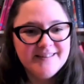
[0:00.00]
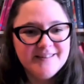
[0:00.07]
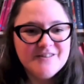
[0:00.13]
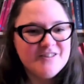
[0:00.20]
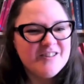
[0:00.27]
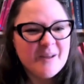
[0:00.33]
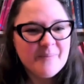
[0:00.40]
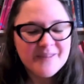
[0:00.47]

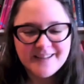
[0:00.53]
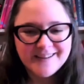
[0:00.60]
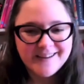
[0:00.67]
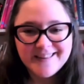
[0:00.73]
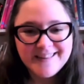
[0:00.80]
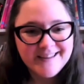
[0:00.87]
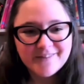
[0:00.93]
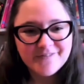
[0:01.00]
something. I
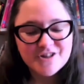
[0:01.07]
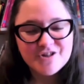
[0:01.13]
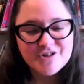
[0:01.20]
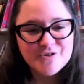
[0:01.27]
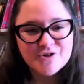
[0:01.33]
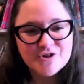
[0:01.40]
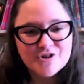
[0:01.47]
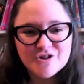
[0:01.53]
think every
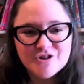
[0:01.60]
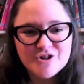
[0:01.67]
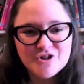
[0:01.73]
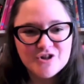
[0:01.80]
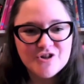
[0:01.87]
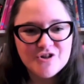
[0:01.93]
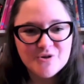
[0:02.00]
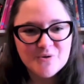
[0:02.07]
student
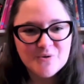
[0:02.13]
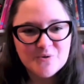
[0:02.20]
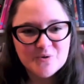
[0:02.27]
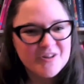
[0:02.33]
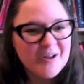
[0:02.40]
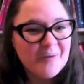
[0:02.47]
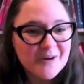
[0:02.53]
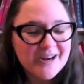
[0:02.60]
should do
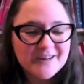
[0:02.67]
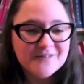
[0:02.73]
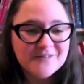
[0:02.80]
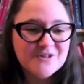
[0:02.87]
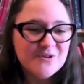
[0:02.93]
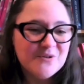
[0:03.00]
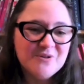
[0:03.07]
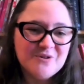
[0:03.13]
some kind of
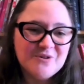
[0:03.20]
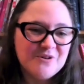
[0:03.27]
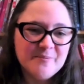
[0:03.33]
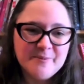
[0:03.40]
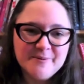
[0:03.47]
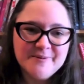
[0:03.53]
student group.